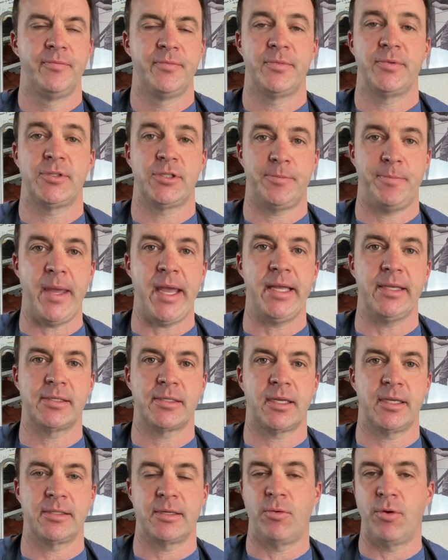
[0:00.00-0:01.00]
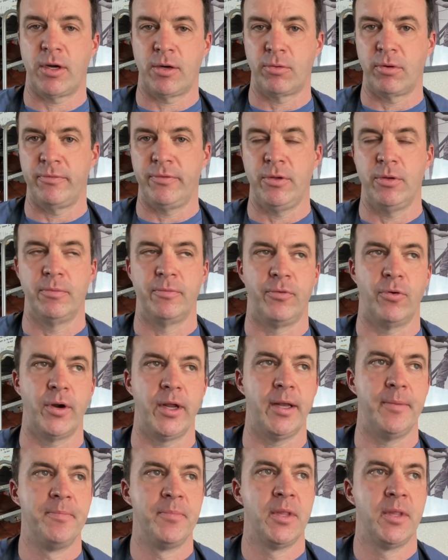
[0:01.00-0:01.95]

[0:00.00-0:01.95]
space because I want to review them for you.